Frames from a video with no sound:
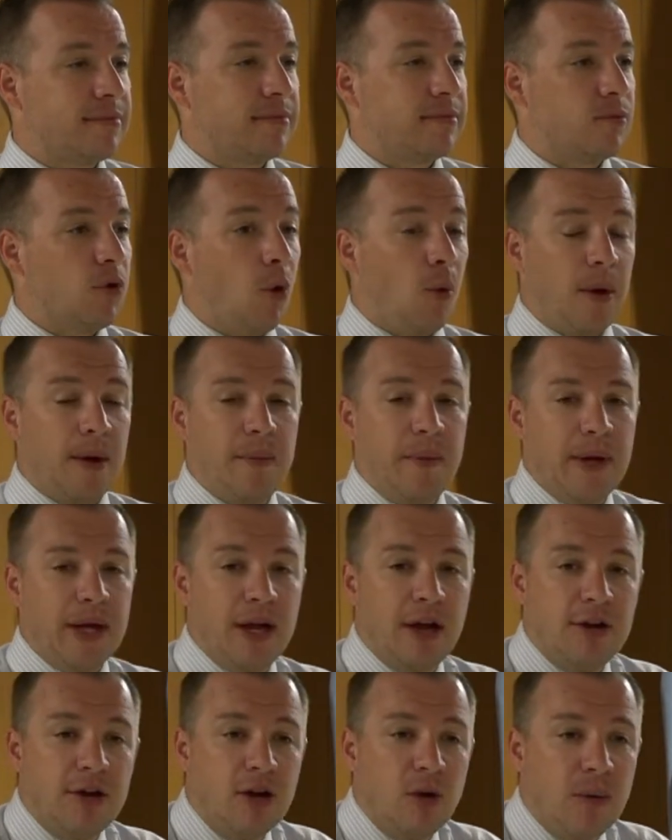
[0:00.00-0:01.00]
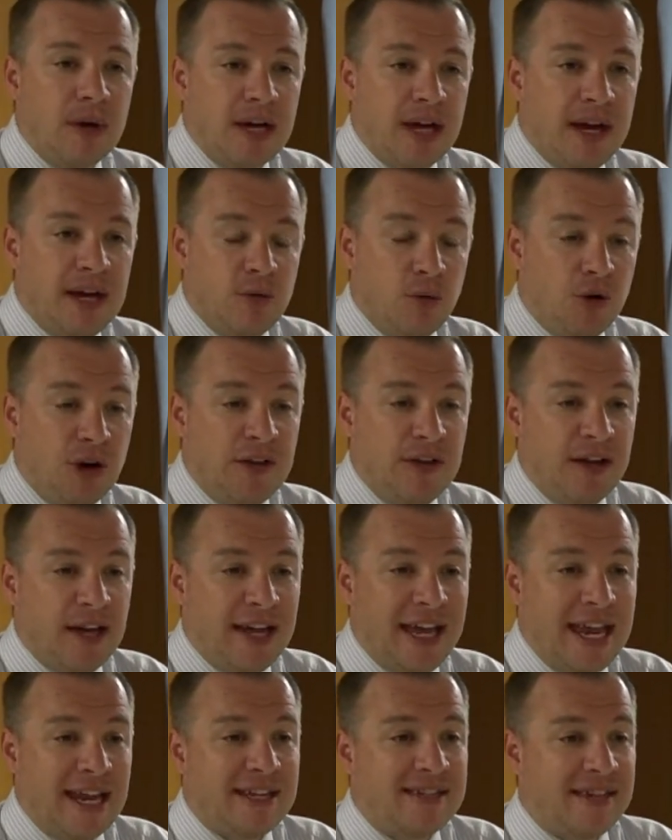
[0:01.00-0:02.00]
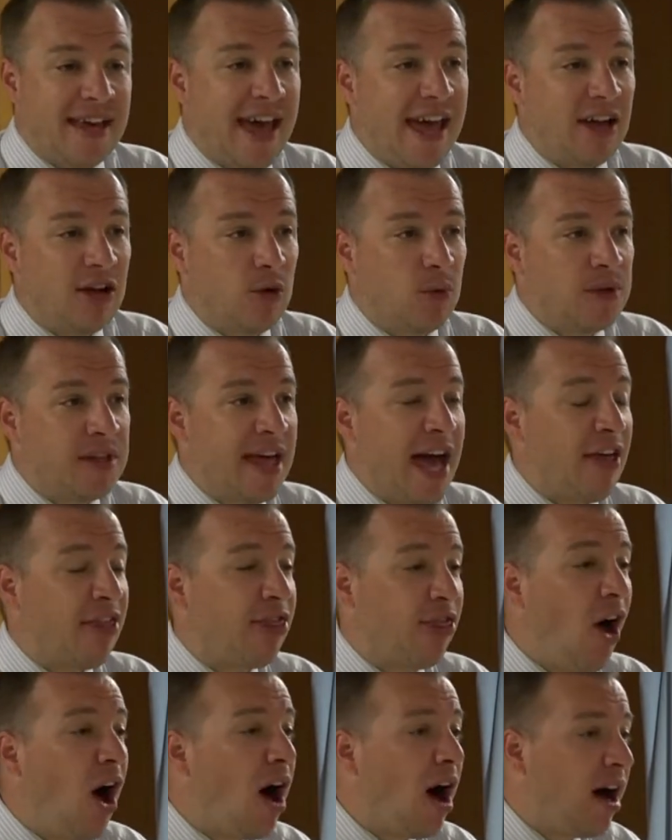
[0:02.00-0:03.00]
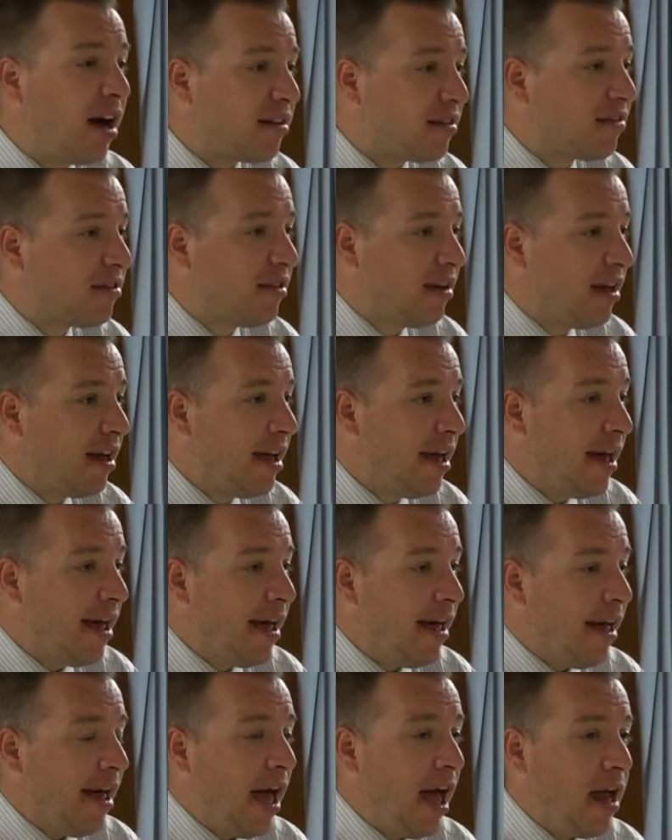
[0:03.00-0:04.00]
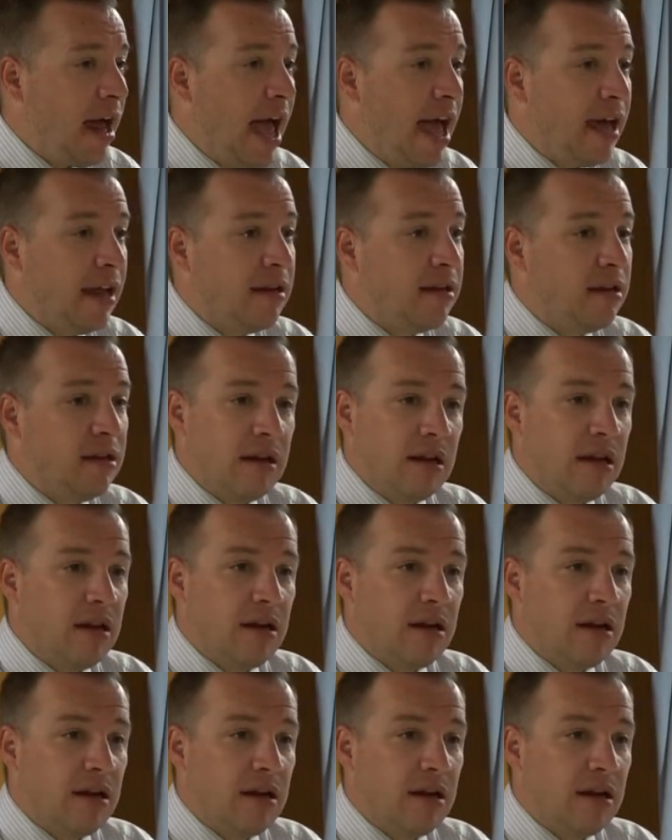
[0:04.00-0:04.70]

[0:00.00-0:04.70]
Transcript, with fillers: well, what are we going to do? We're, gonna, we're either going to get entangled with that thought and, and,